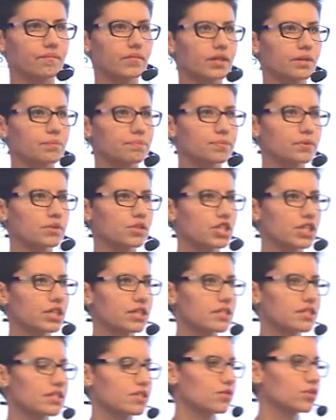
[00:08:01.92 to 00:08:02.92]
logged
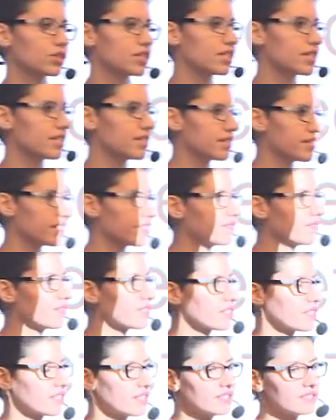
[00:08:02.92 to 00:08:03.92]
out.
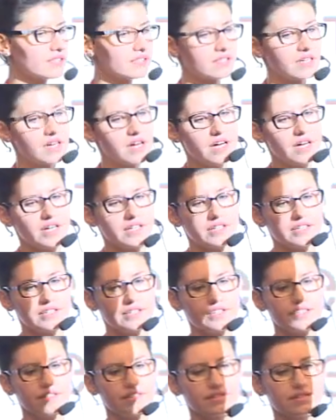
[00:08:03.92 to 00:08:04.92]
So we have
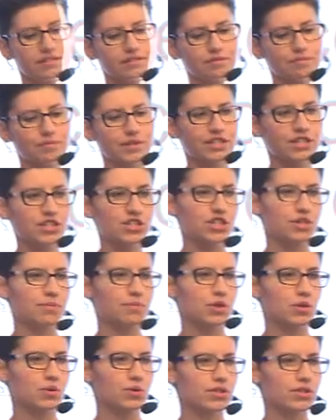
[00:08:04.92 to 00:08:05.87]
a test stand,